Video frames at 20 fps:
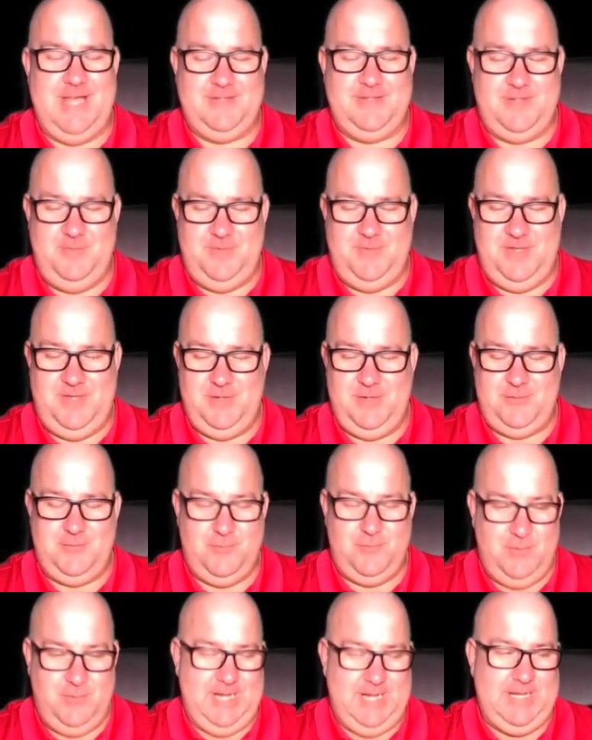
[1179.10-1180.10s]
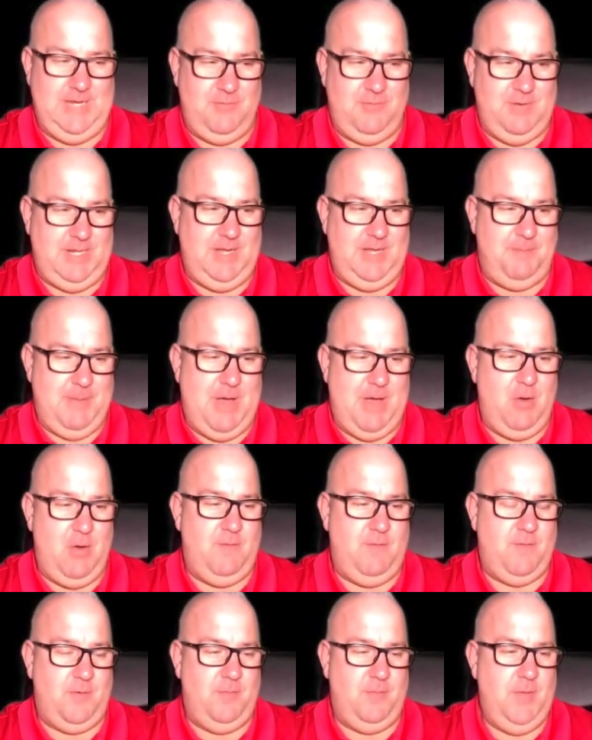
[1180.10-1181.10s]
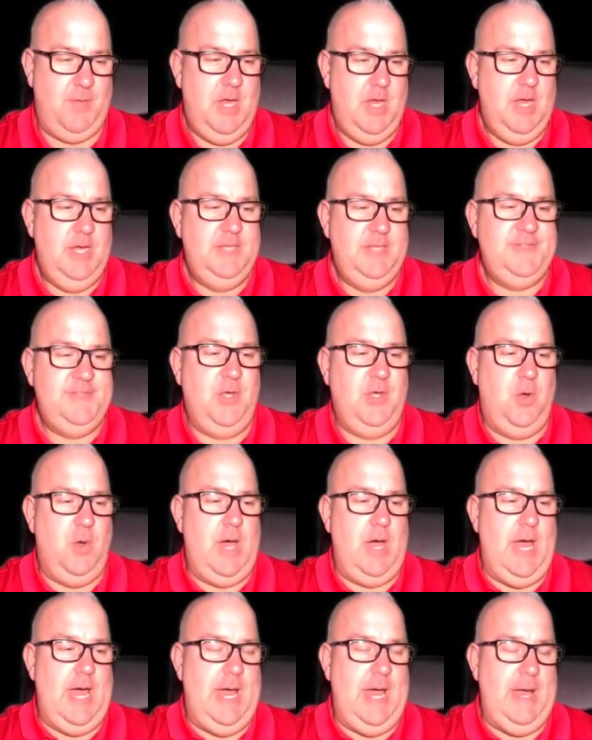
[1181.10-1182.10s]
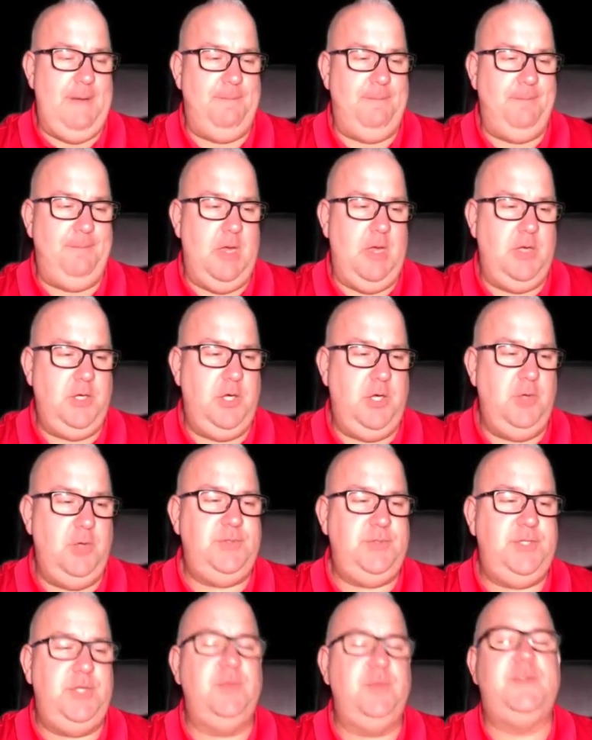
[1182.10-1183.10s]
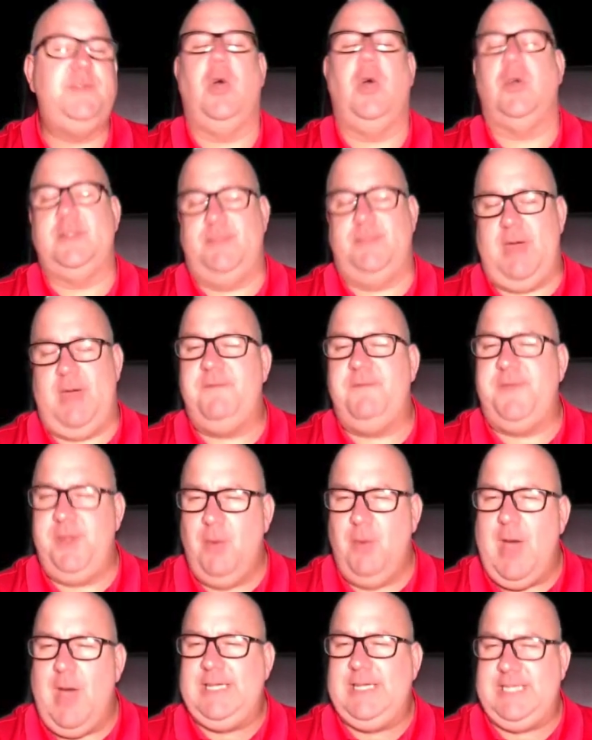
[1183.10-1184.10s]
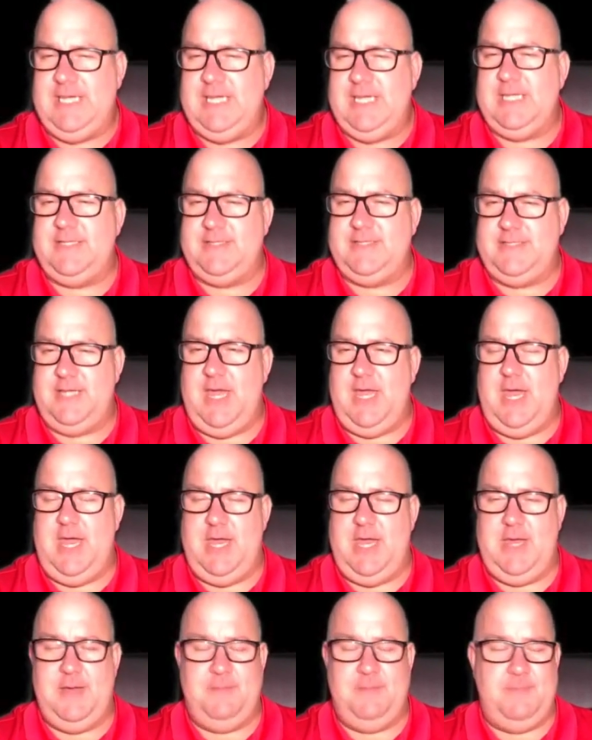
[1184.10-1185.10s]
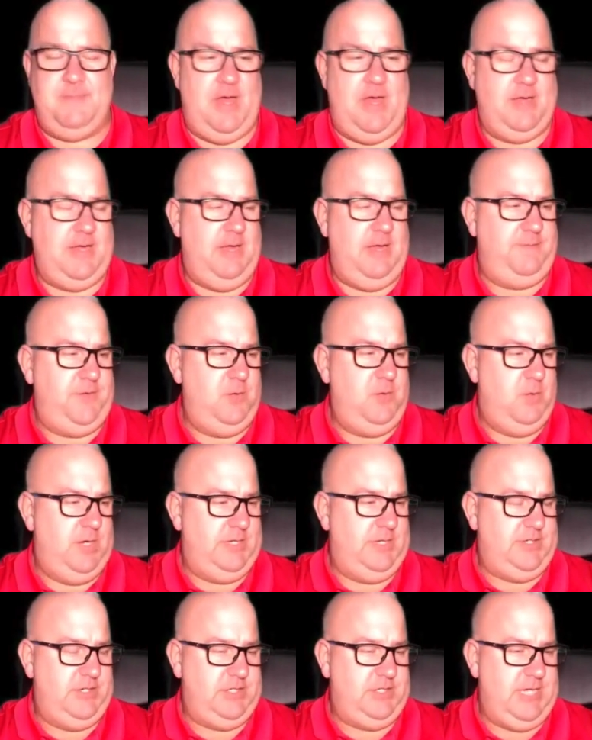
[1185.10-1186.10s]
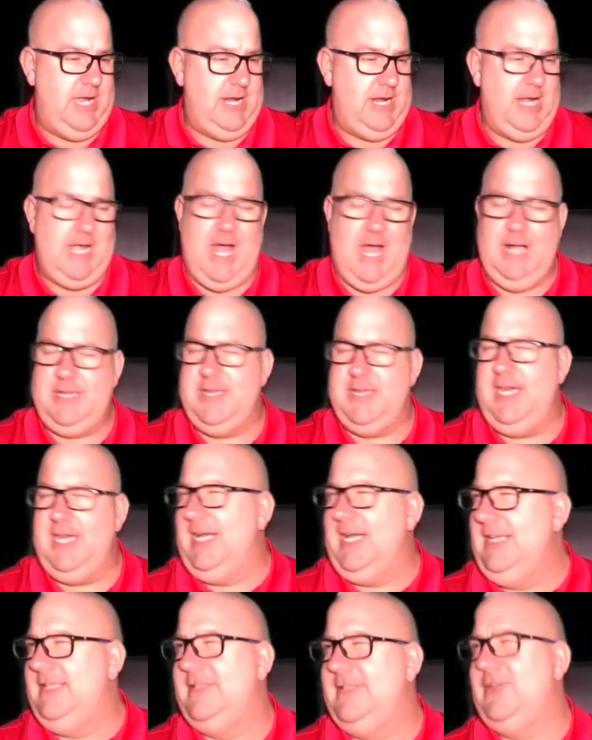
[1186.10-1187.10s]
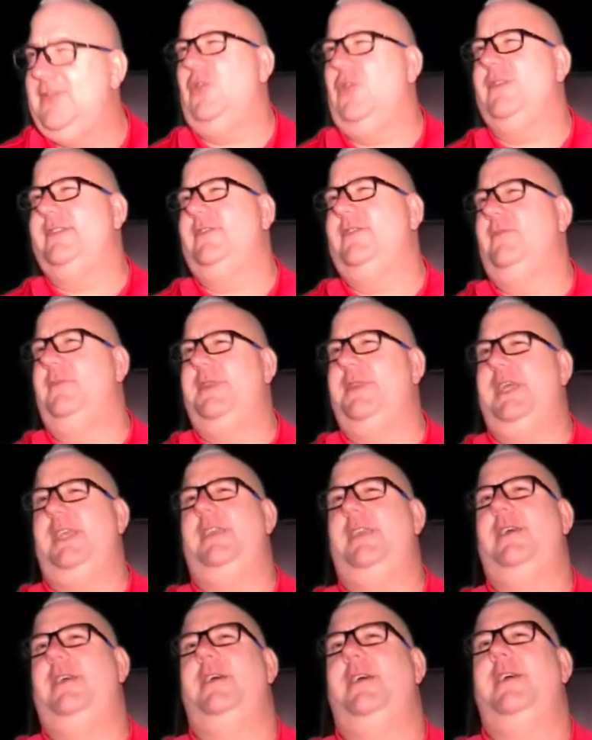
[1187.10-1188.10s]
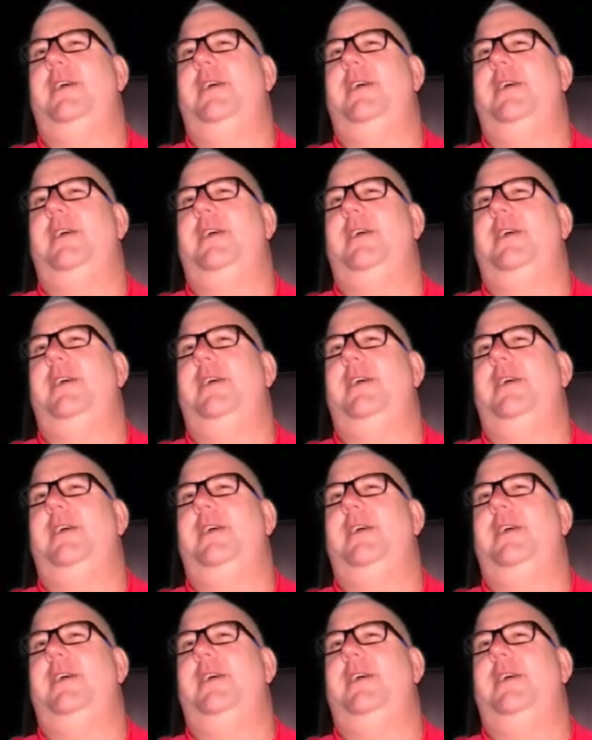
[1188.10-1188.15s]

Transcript: something that's really, really powerful. So, you talked about a few ideas, if you wanted to share, and I think I saw something,